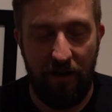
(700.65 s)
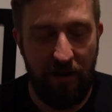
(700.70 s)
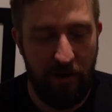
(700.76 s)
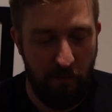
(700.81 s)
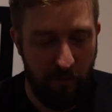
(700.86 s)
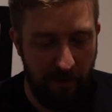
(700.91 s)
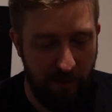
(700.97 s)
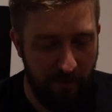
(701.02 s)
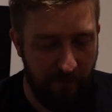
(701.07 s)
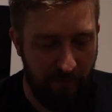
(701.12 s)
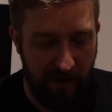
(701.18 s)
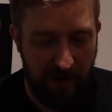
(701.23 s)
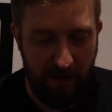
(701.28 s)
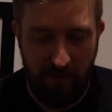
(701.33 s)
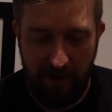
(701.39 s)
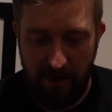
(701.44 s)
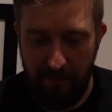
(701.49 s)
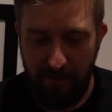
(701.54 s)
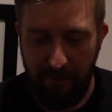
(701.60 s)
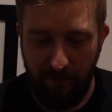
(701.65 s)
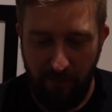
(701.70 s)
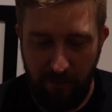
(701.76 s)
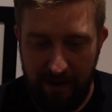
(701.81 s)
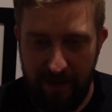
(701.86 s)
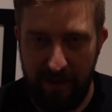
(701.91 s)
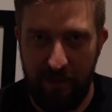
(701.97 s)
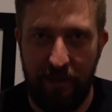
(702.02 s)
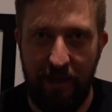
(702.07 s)
I will follow up
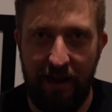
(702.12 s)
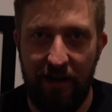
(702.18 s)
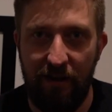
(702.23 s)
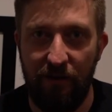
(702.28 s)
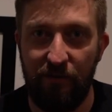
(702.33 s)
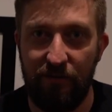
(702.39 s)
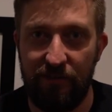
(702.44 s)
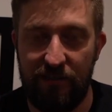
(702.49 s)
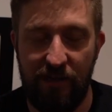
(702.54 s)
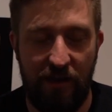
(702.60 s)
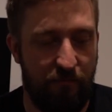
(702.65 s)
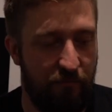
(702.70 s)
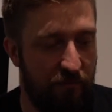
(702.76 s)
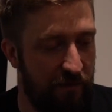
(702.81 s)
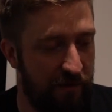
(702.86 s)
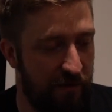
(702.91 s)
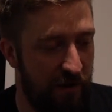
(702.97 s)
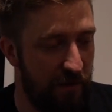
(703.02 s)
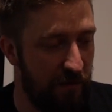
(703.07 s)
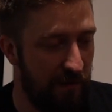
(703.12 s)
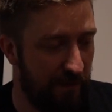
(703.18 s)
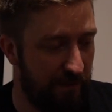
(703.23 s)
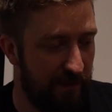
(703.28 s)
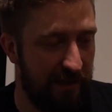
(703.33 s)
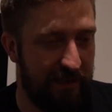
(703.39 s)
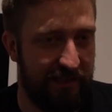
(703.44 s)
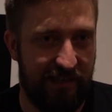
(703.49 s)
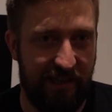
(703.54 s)
with a long-term review of
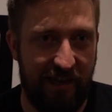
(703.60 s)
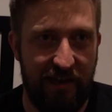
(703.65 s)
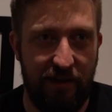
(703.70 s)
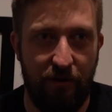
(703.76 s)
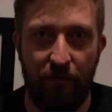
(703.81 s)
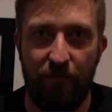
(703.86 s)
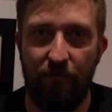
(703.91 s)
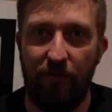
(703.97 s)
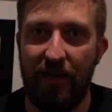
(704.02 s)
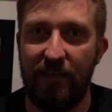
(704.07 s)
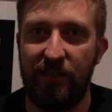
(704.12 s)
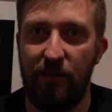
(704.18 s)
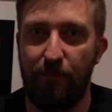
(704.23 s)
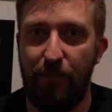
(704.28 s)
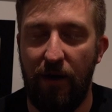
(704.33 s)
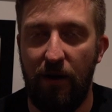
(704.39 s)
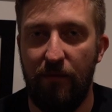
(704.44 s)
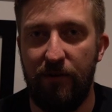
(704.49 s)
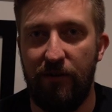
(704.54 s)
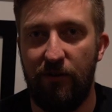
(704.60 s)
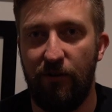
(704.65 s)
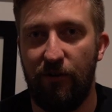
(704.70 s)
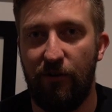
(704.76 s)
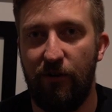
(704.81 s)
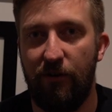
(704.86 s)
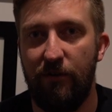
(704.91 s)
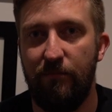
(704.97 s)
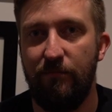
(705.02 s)
this seat on
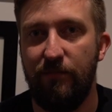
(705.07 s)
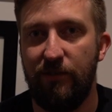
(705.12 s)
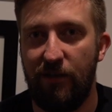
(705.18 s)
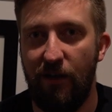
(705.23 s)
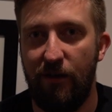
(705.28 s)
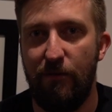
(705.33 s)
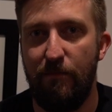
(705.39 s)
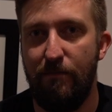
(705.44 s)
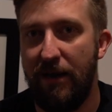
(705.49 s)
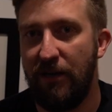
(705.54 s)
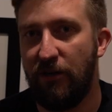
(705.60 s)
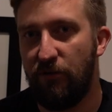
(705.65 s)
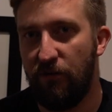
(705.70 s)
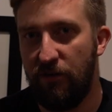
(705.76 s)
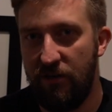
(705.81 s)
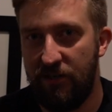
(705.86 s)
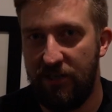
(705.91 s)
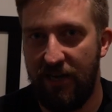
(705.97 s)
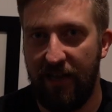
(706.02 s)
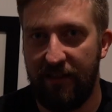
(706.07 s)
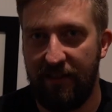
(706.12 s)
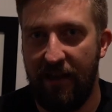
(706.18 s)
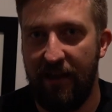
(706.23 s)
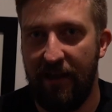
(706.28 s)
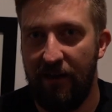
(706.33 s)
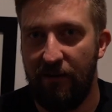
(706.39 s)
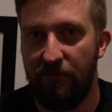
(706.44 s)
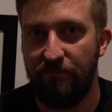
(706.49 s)
RaceDepartment.com, so make sure you check
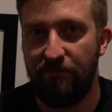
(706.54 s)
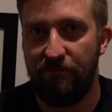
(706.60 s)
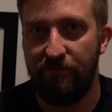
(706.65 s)
that out.